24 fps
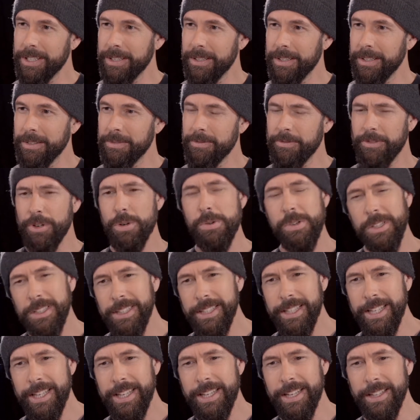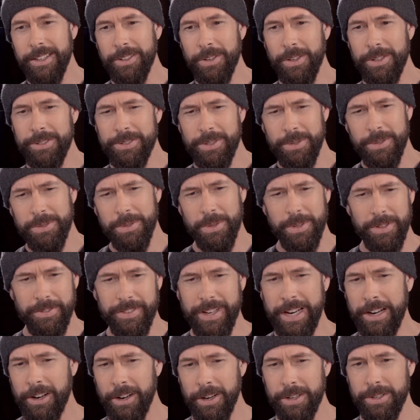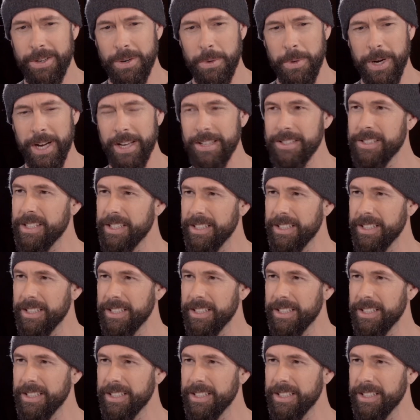and vocally, and also sort of character-wise,